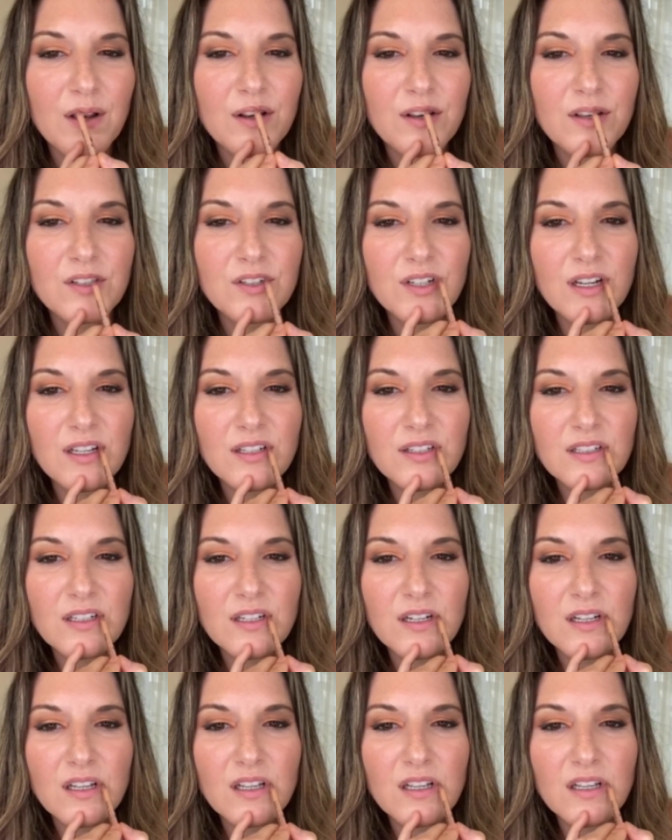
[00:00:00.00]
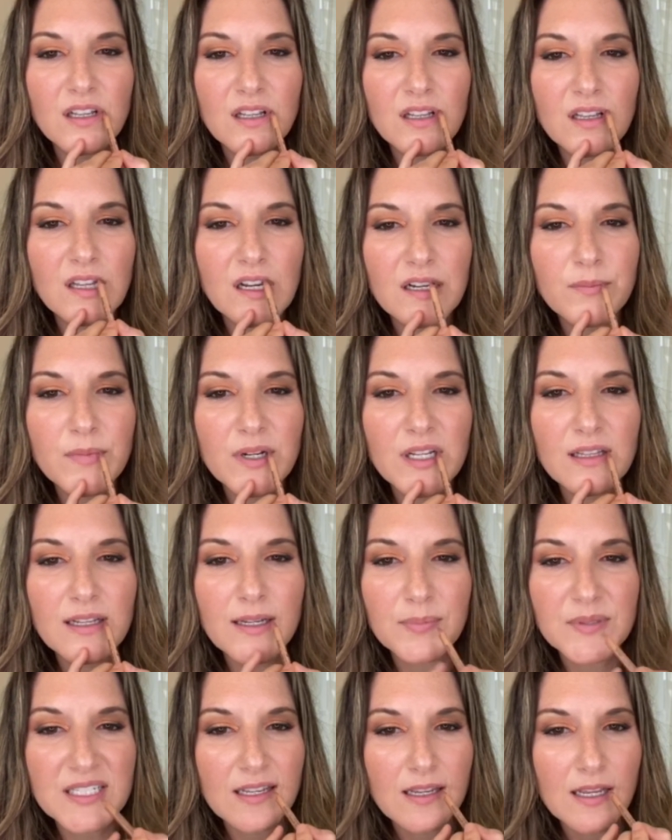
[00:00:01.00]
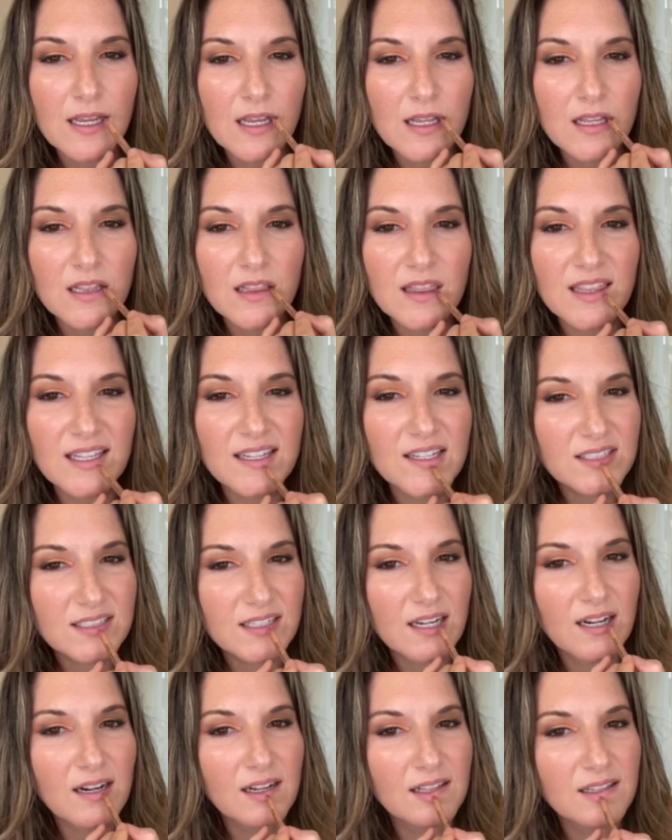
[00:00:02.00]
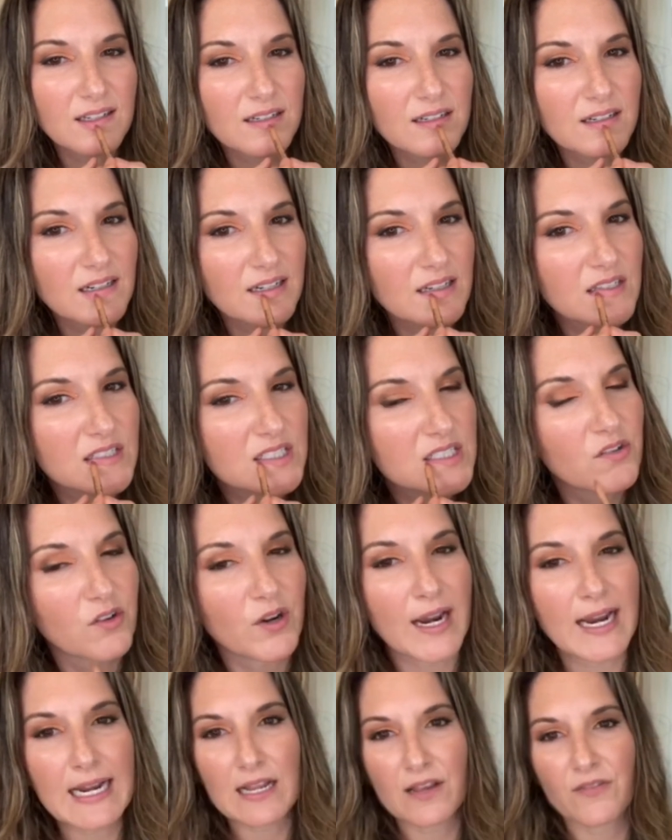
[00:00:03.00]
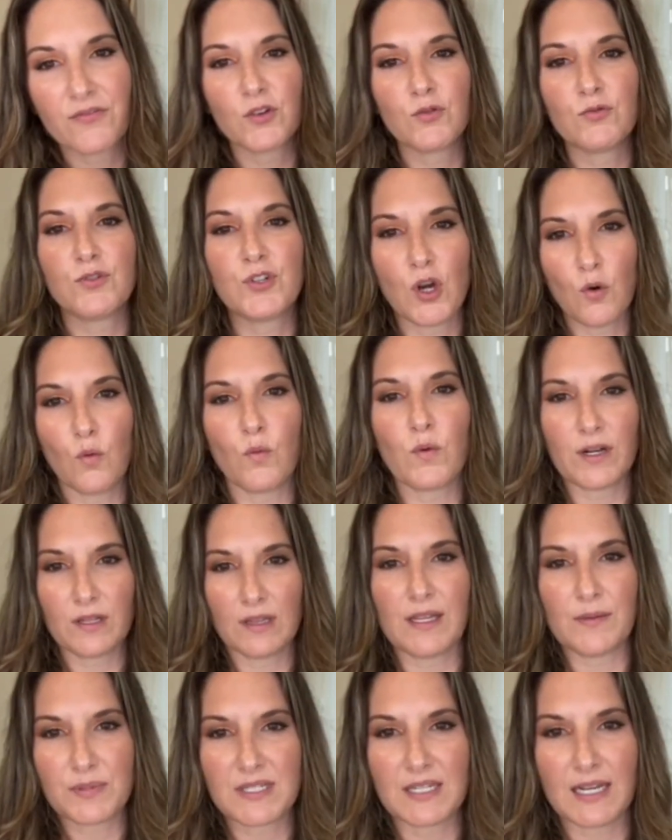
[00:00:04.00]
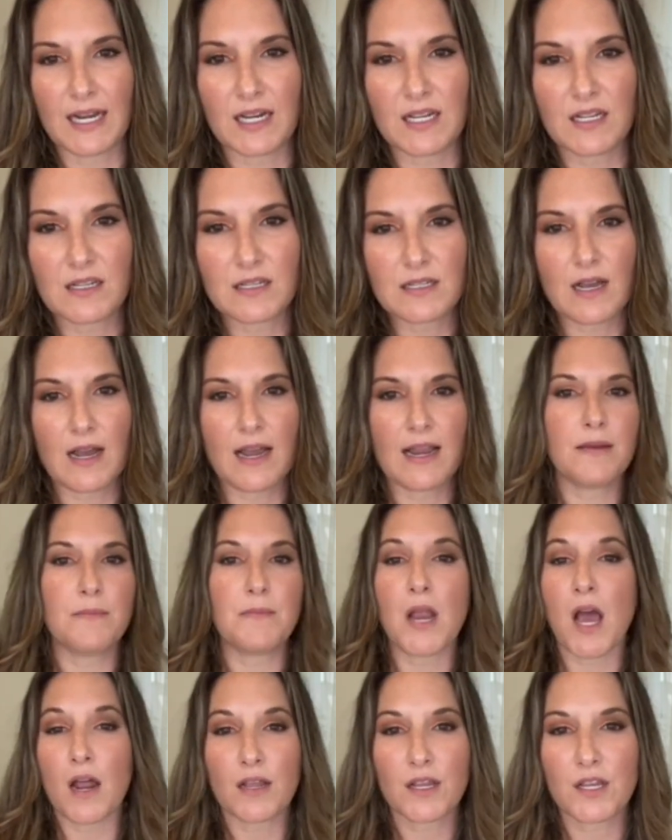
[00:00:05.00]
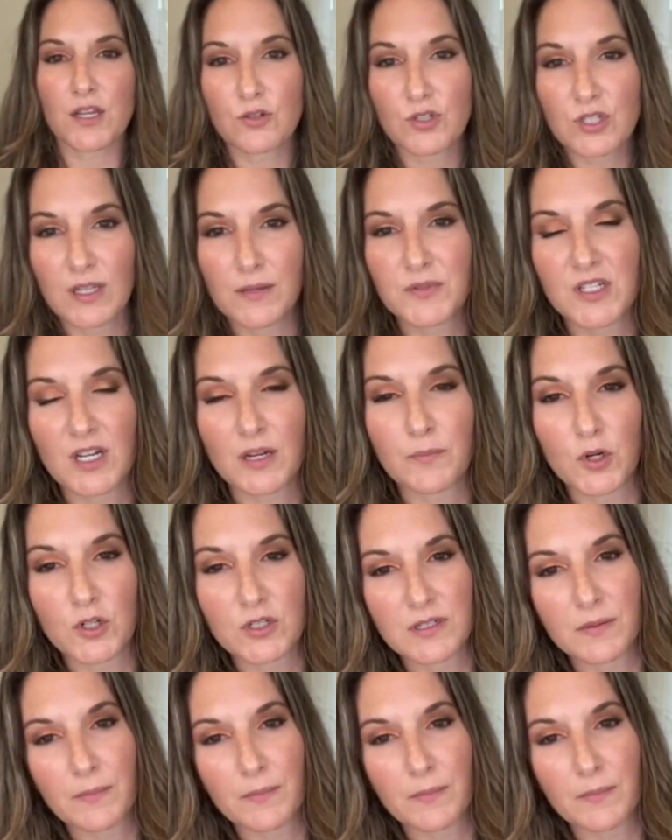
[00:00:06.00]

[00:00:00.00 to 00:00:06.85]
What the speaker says: just gonna line my lips. This color is great if you don't wear lipstick. I am not a huge lipstick person